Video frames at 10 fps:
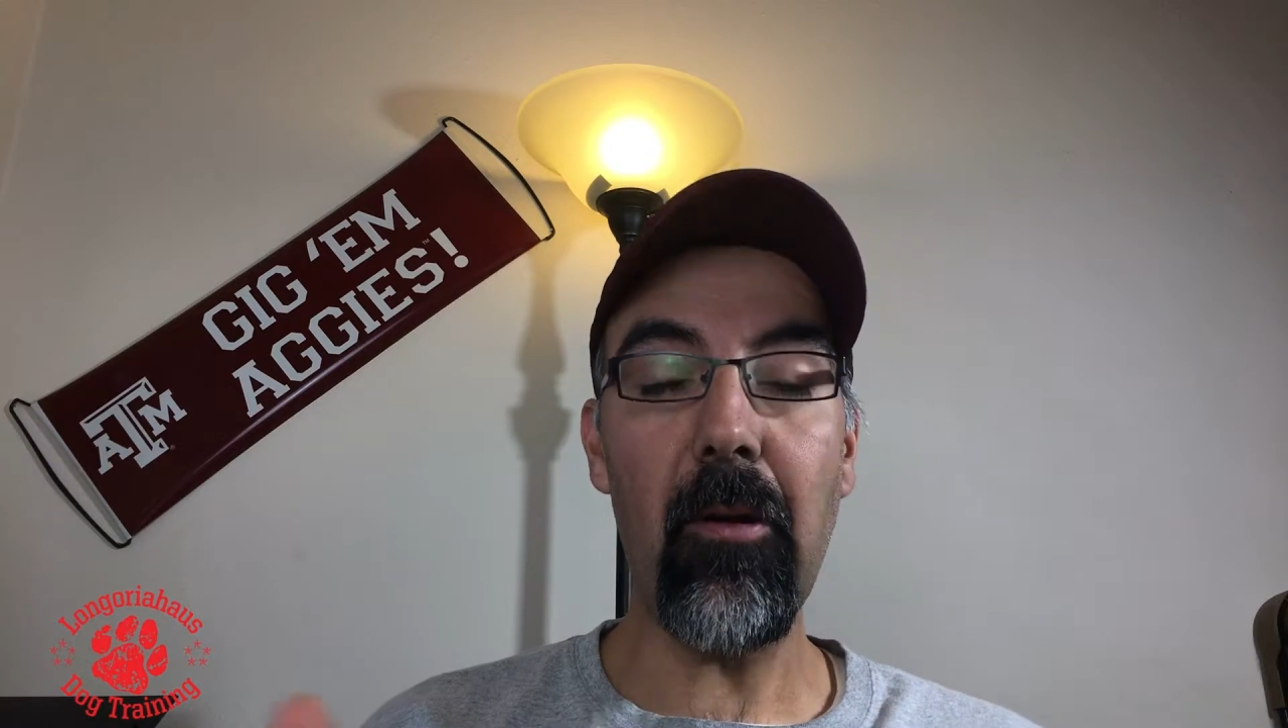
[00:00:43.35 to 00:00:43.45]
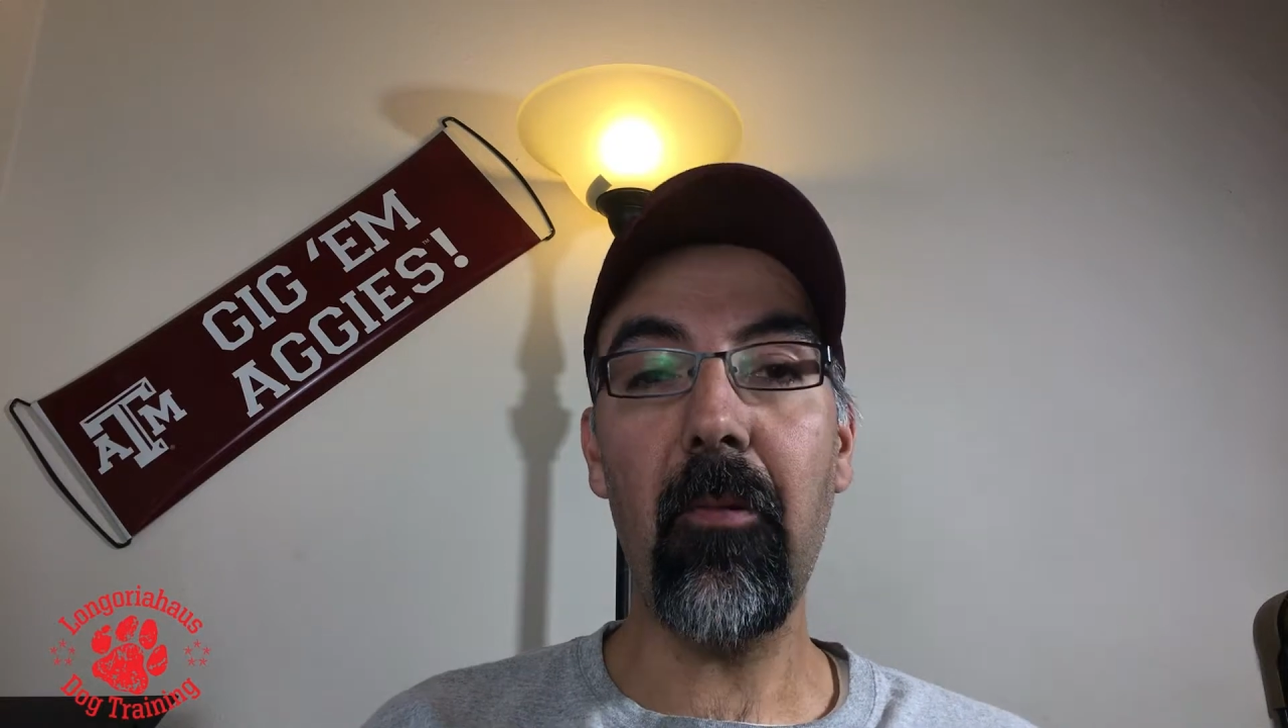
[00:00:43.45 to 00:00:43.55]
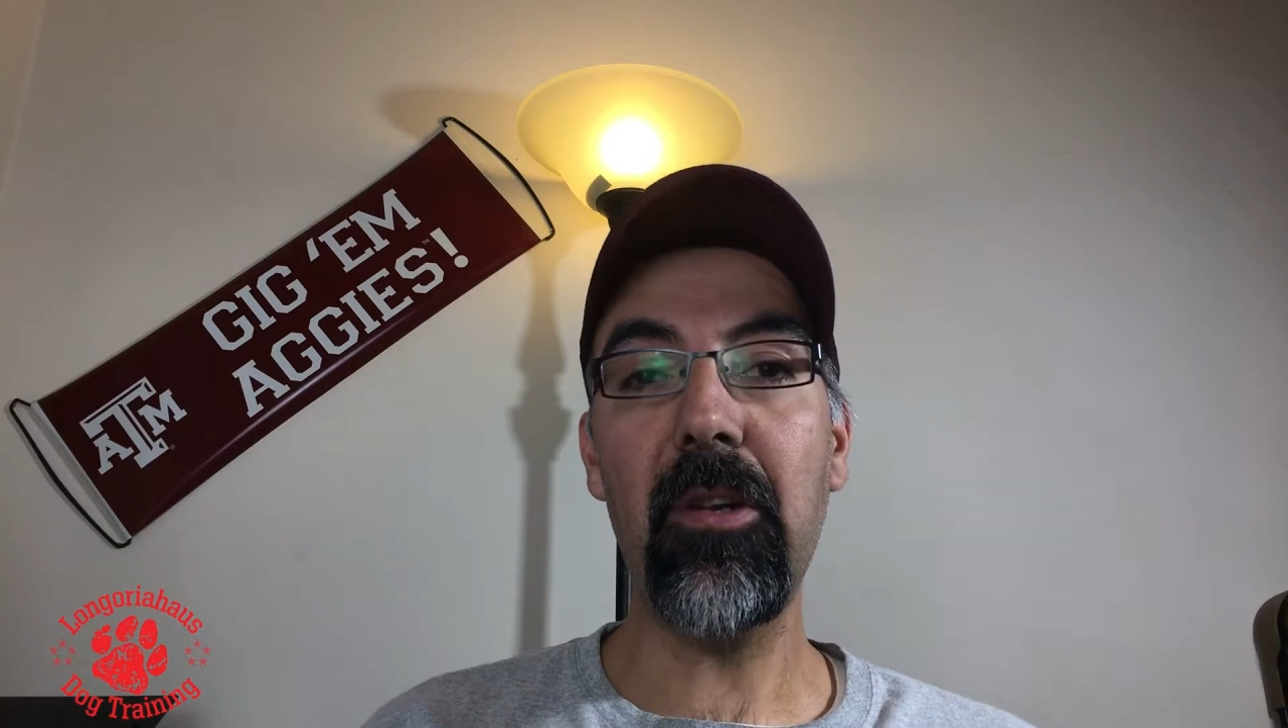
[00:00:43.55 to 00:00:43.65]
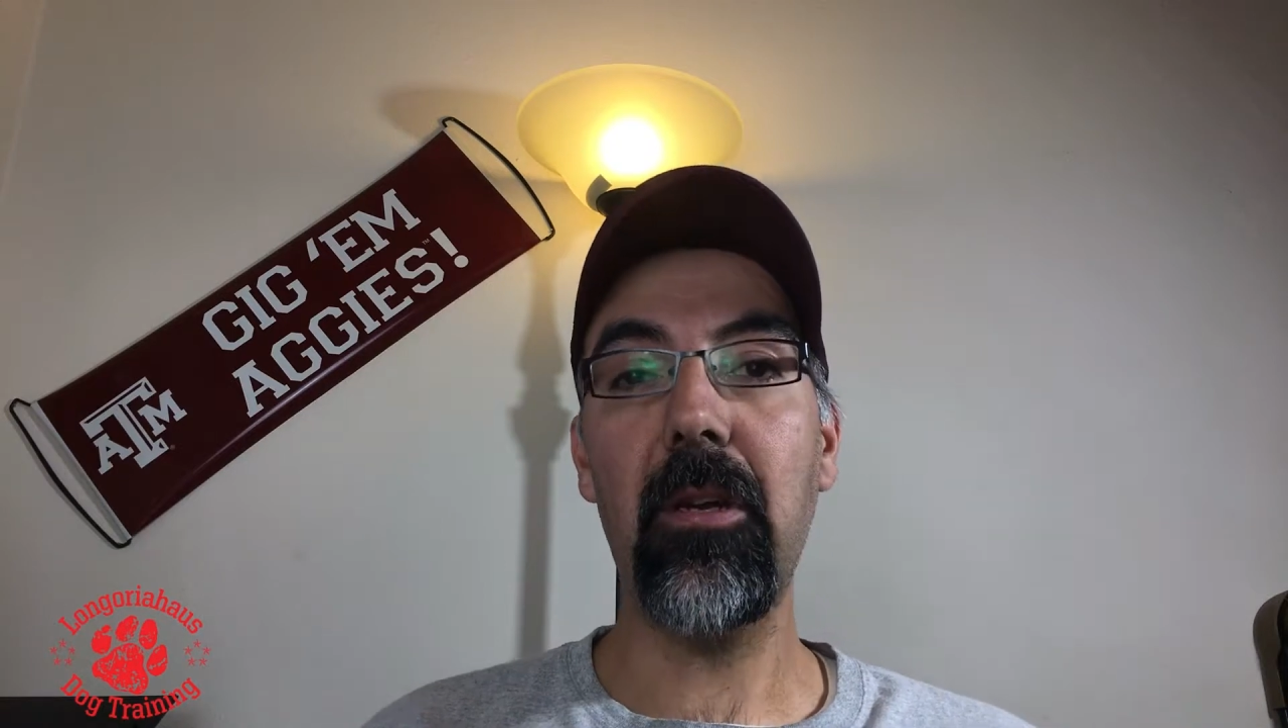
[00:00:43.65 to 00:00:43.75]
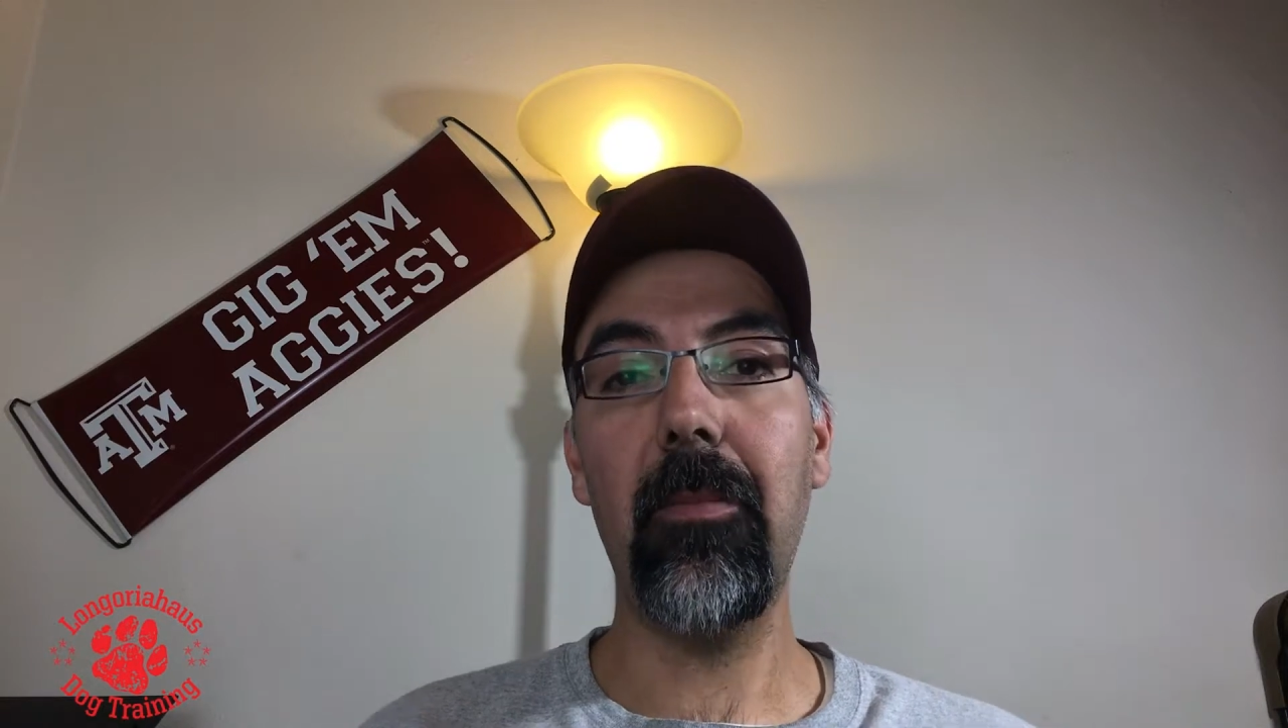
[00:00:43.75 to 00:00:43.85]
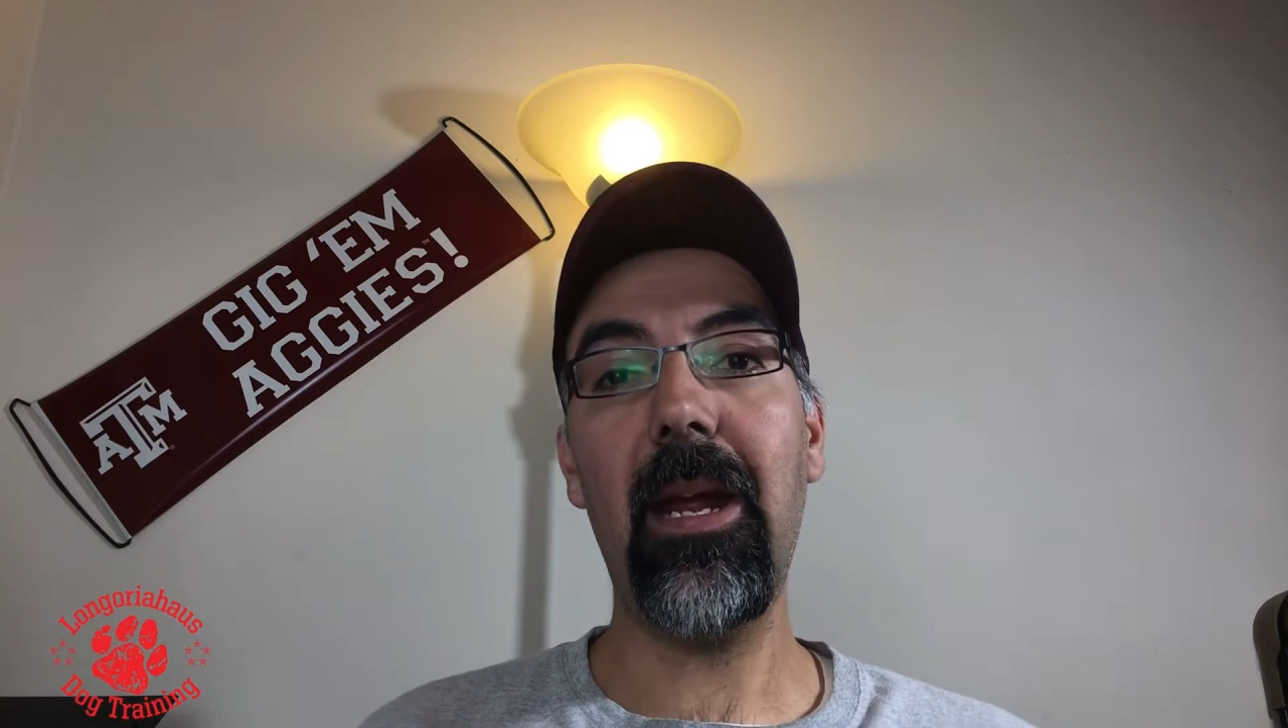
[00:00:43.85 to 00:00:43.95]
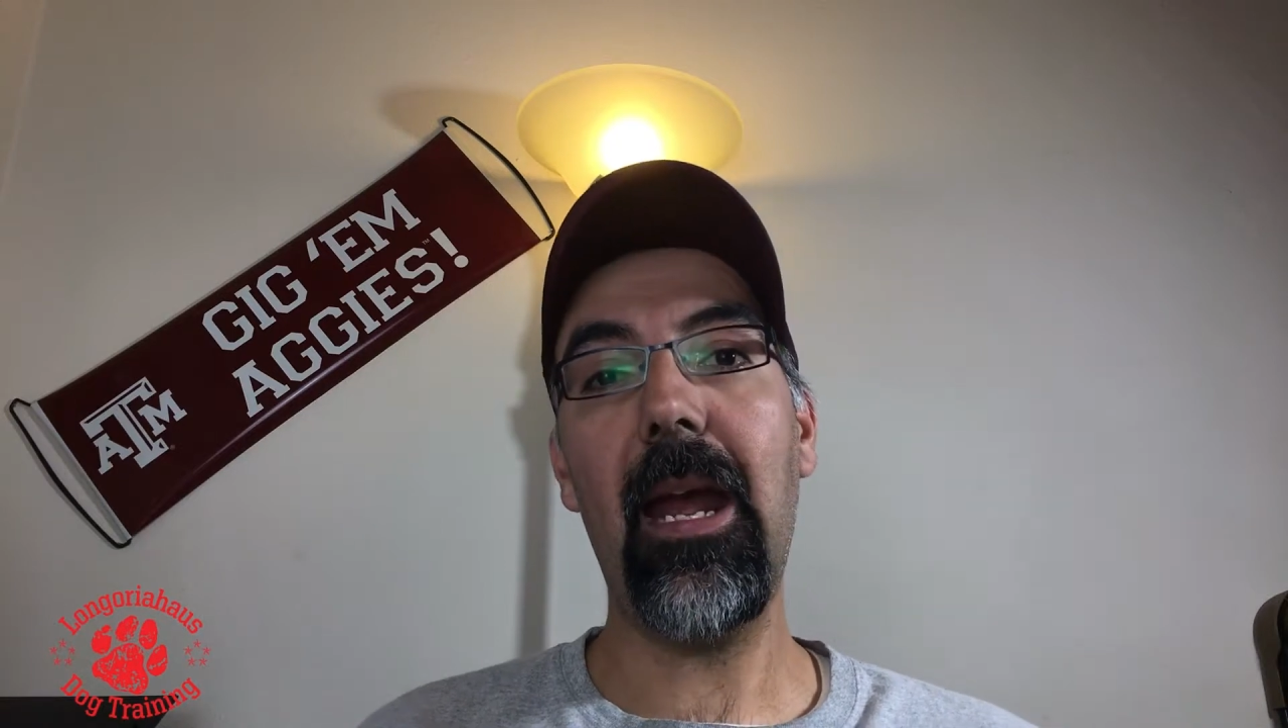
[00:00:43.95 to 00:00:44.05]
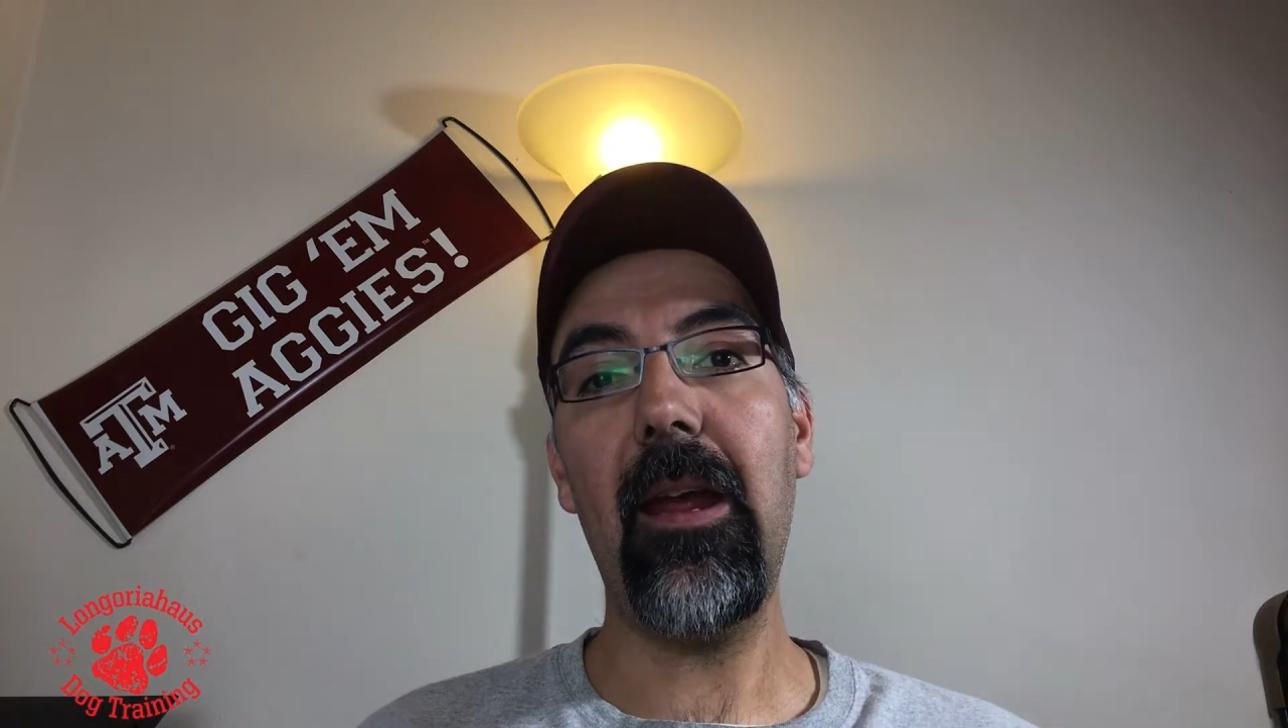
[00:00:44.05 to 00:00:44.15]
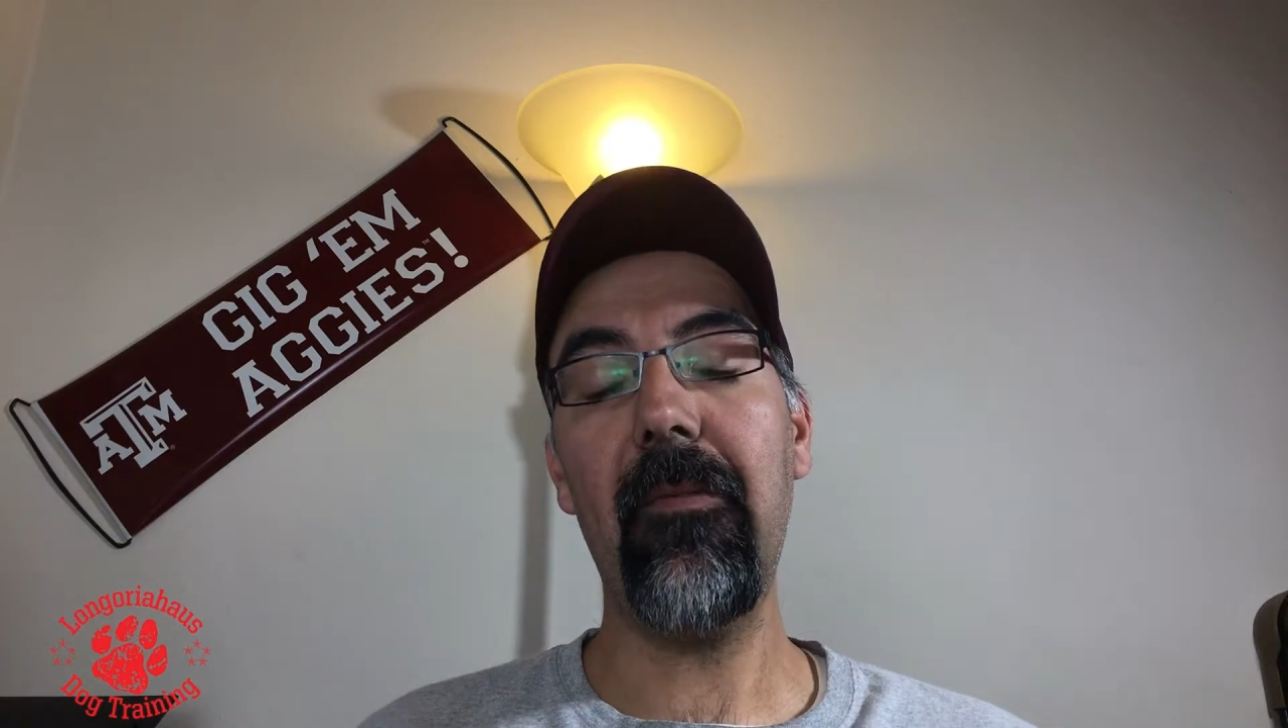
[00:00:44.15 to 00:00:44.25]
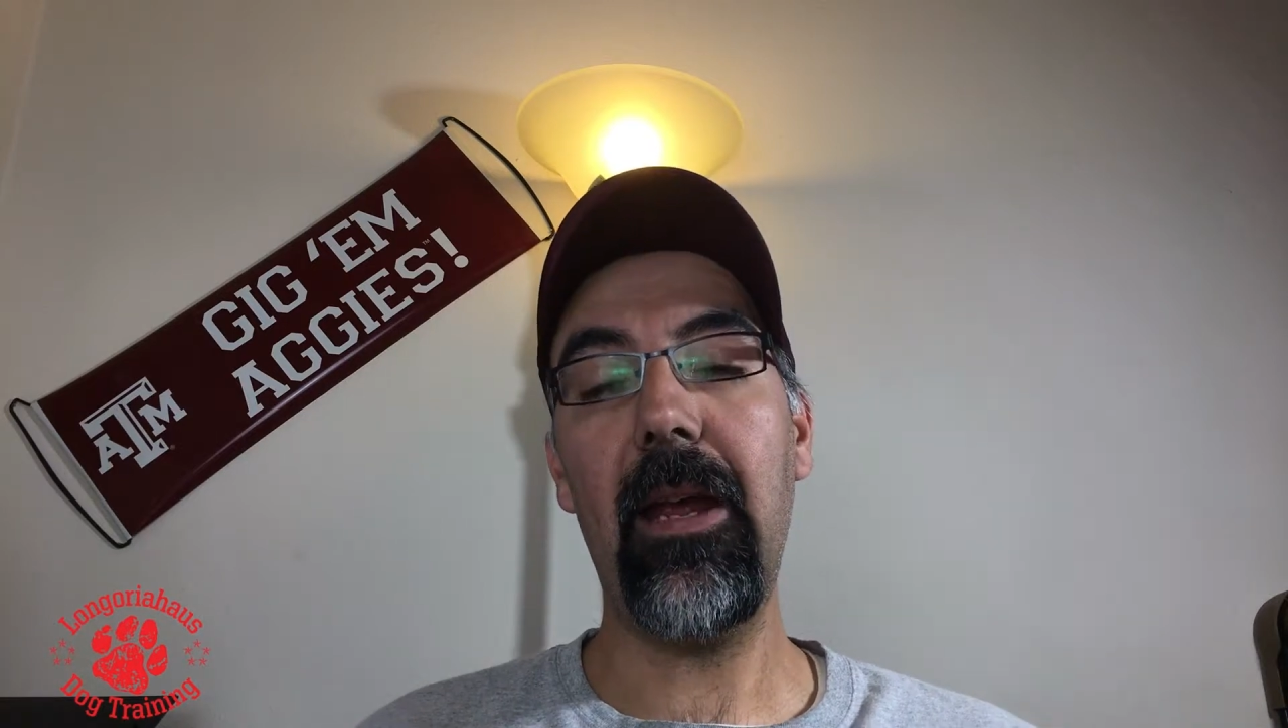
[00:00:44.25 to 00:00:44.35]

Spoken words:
want you to behave